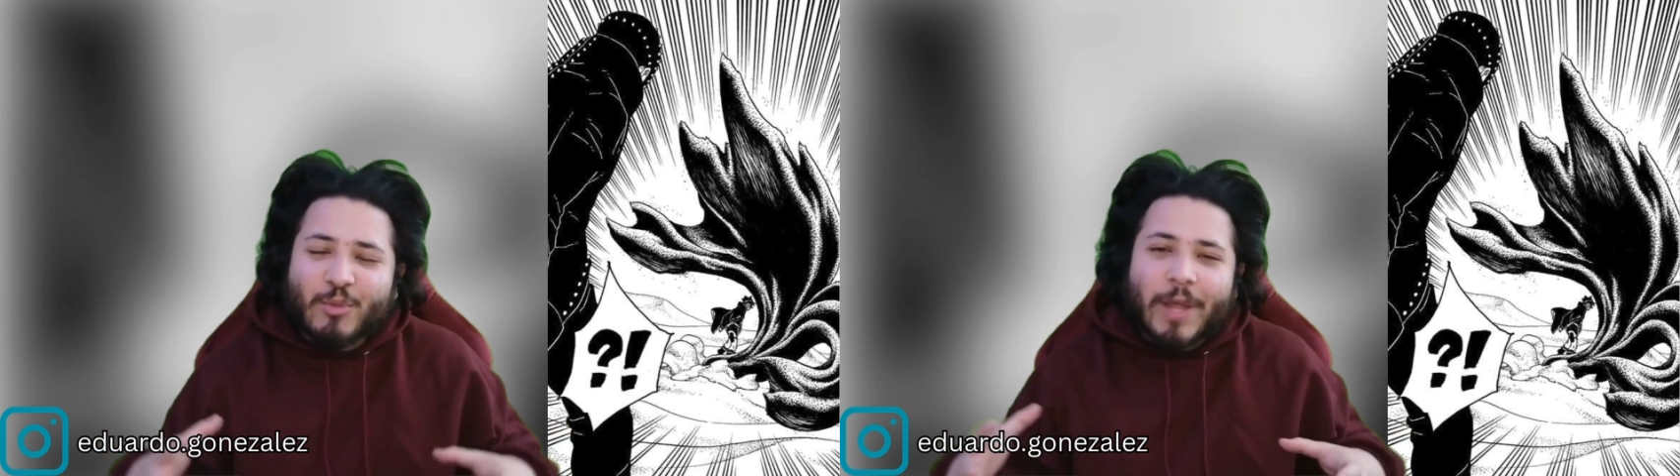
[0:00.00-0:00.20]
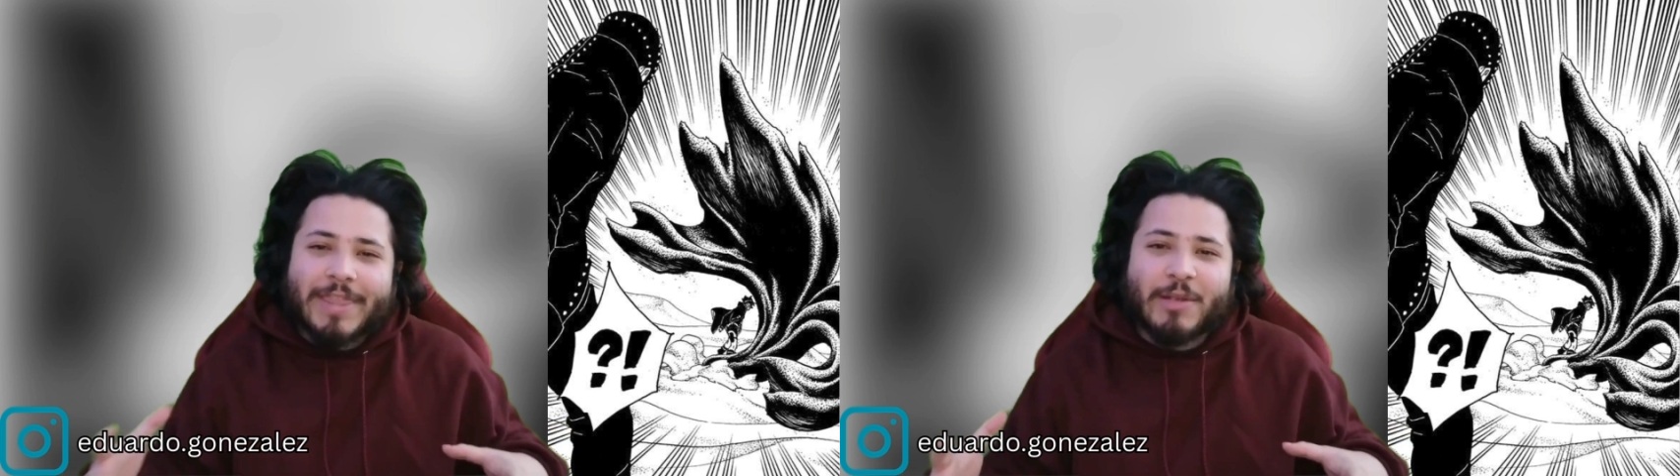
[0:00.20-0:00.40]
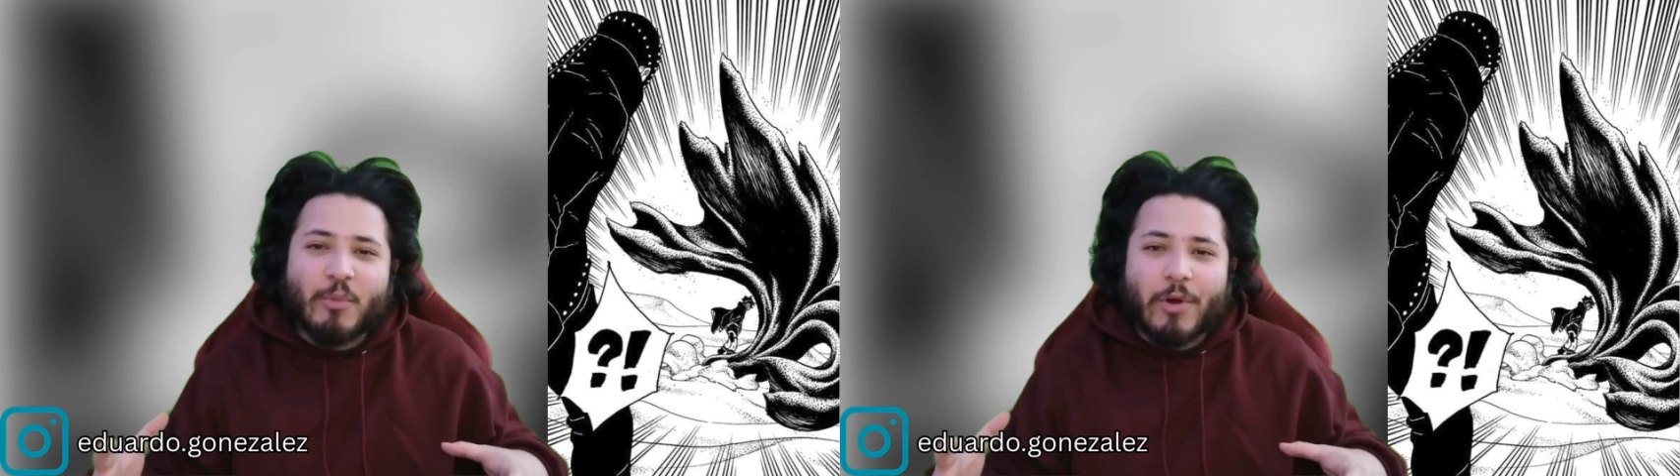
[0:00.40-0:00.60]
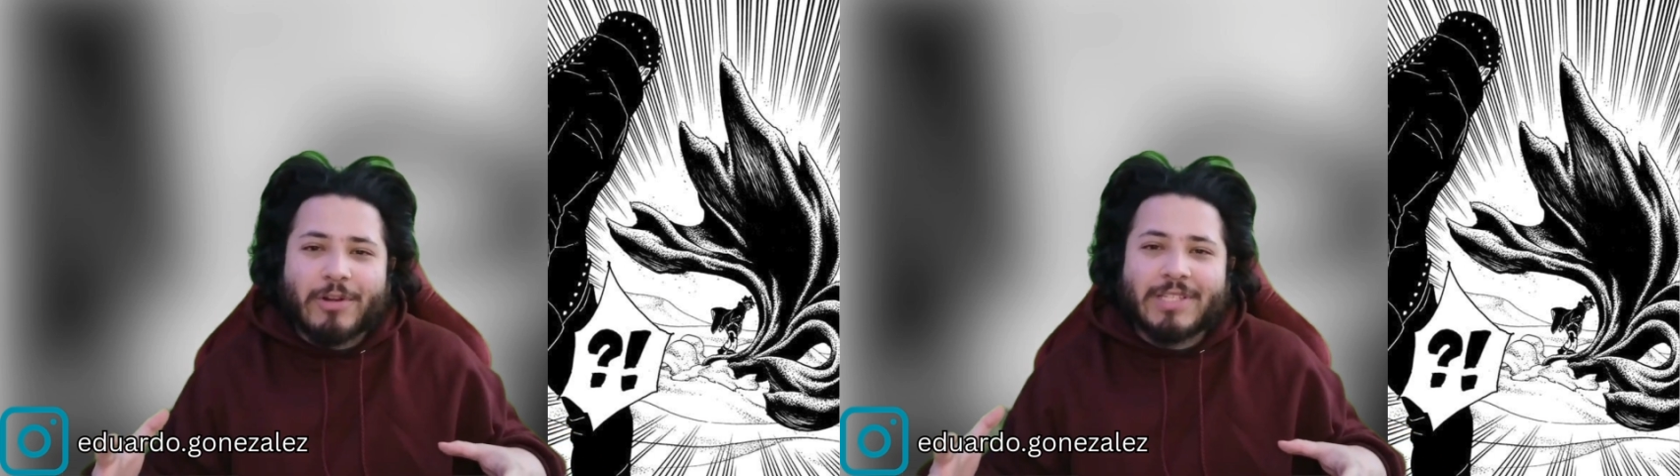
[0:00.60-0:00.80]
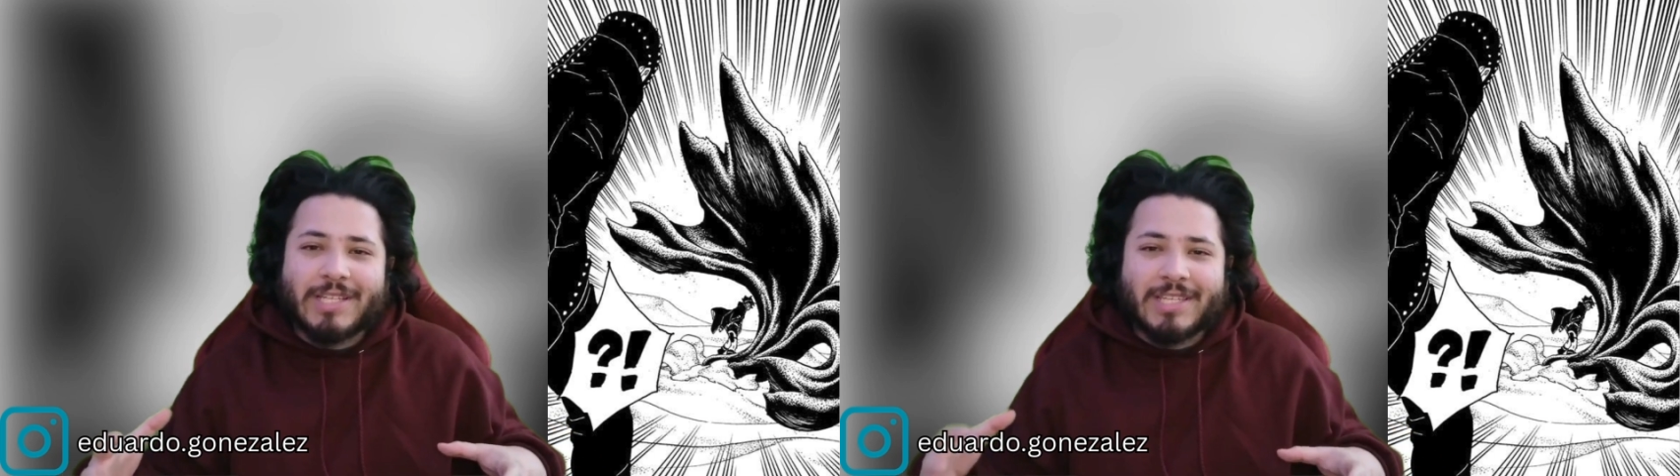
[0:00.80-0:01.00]
the way that it
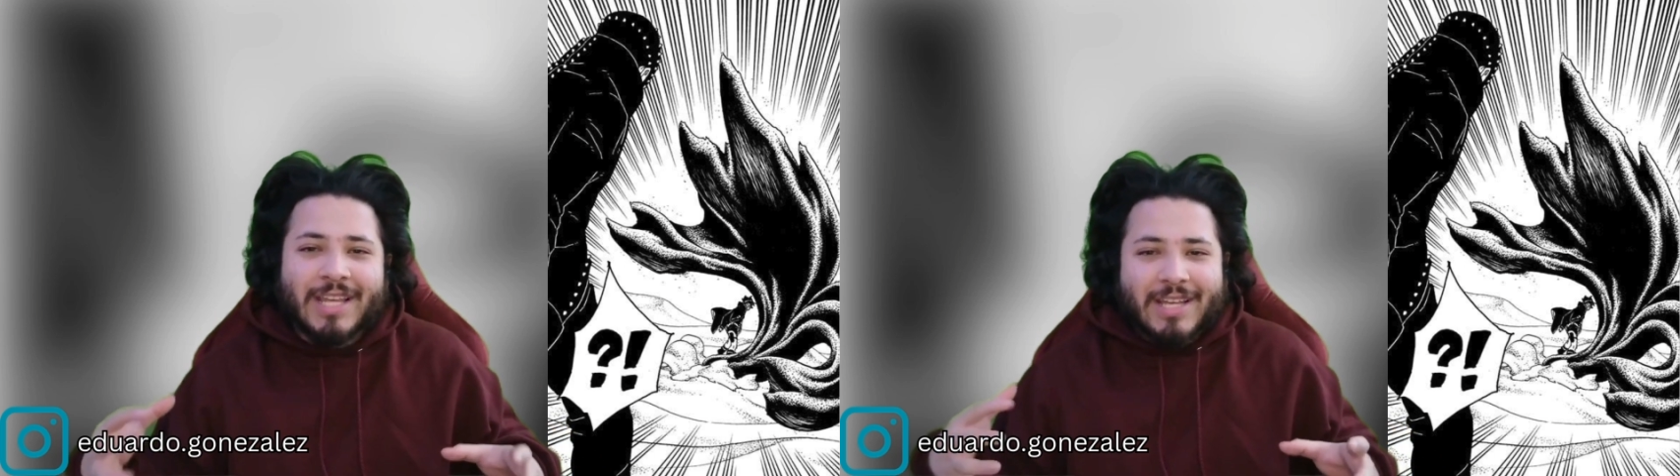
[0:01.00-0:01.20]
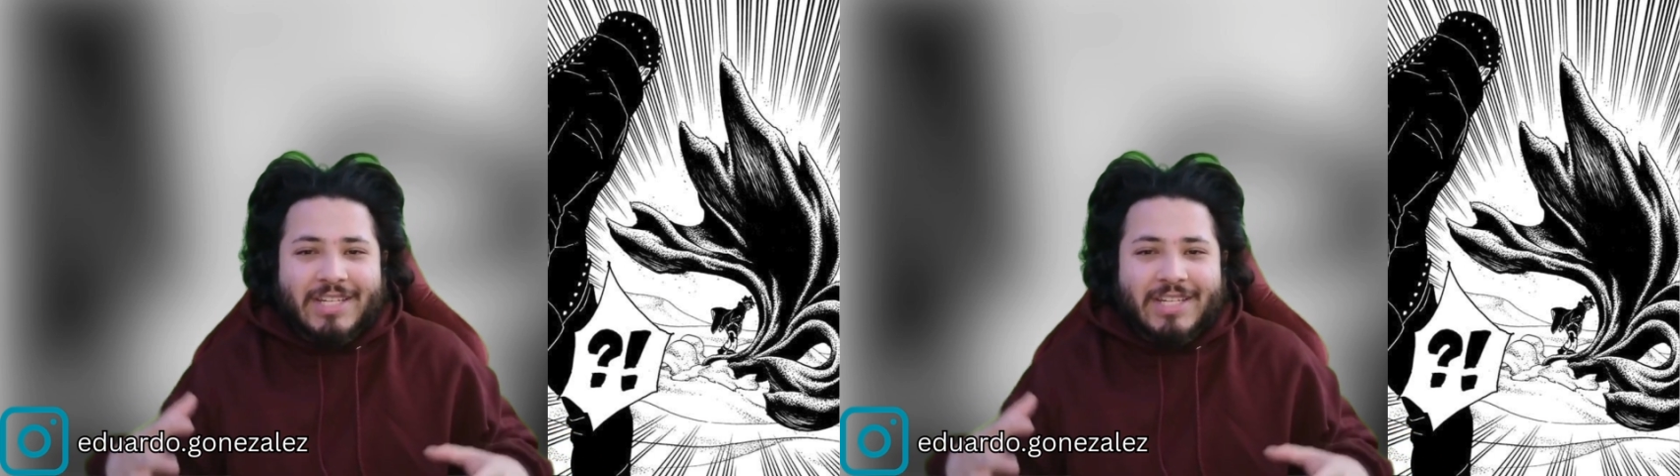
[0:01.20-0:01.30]
works is